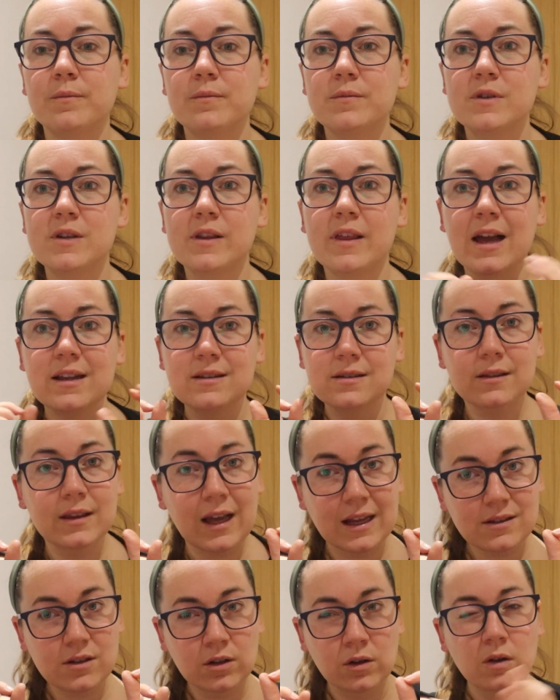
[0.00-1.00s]
So
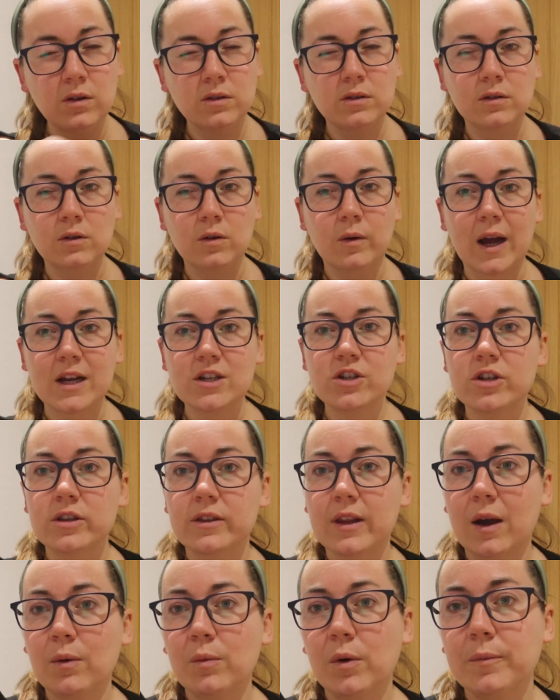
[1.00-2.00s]
that's a golden
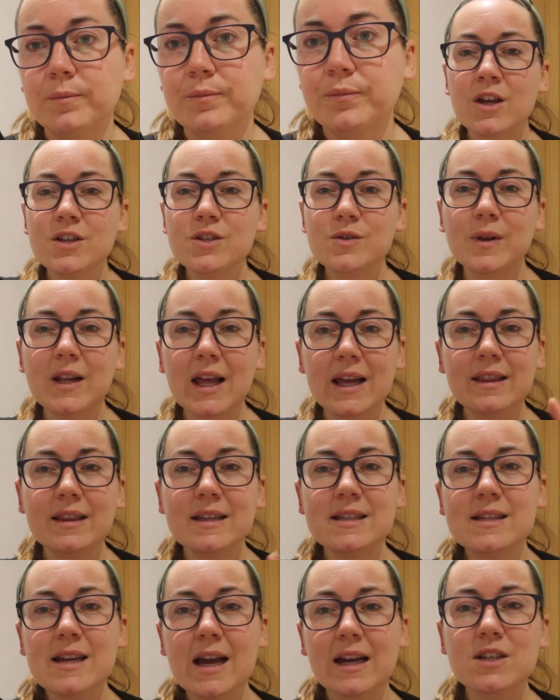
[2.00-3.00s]
question, that one. So I like
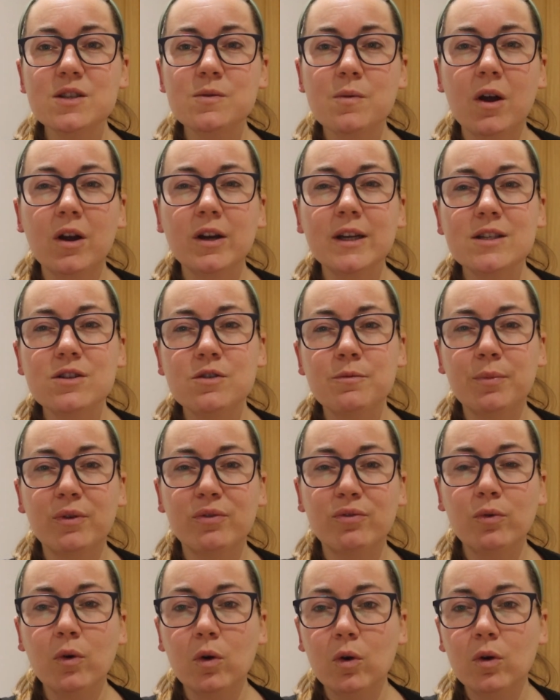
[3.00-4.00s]
this next one. It's number
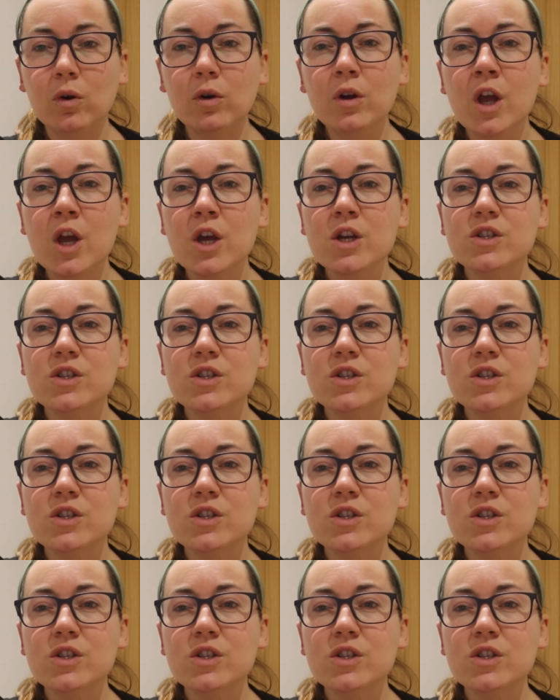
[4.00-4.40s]
4.